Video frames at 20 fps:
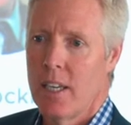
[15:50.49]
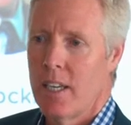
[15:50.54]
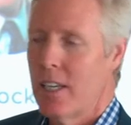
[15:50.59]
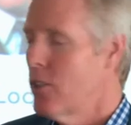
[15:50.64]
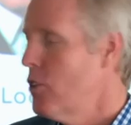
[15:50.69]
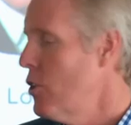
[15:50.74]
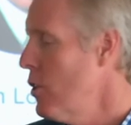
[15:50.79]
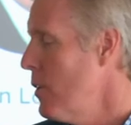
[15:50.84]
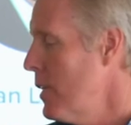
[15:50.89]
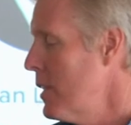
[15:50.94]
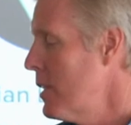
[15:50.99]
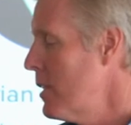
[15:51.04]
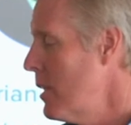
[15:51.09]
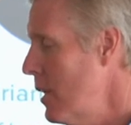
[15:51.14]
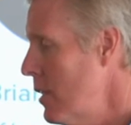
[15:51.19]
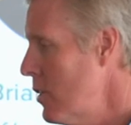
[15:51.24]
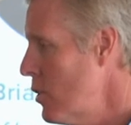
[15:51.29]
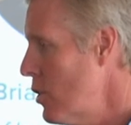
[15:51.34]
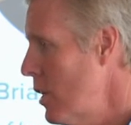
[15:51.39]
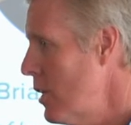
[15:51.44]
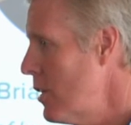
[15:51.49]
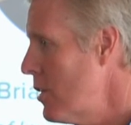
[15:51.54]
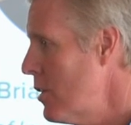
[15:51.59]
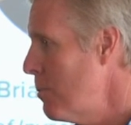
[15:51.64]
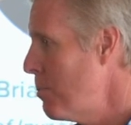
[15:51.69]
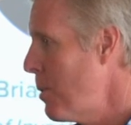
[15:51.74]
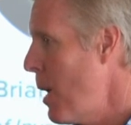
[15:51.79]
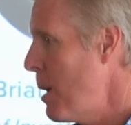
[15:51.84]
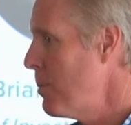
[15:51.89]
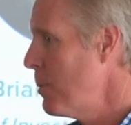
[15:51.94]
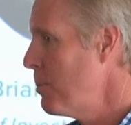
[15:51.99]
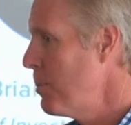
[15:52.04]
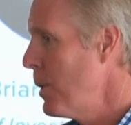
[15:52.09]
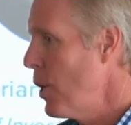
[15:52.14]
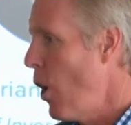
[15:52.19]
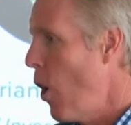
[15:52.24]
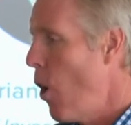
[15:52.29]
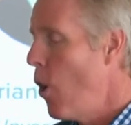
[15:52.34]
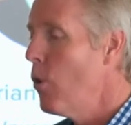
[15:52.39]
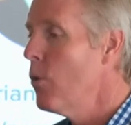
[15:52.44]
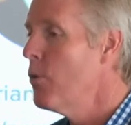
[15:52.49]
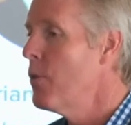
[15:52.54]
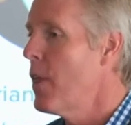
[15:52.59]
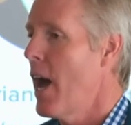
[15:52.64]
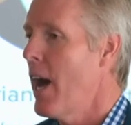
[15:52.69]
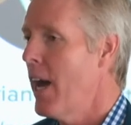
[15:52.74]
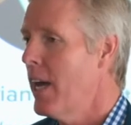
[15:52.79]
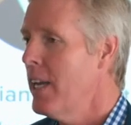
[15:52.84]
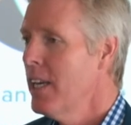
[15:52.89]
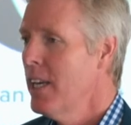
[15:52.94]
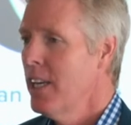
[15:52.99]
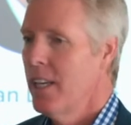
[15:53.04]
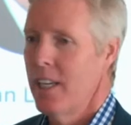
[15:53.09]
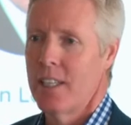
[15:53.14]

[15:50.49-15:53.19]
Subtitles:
it's your intention to probably hold that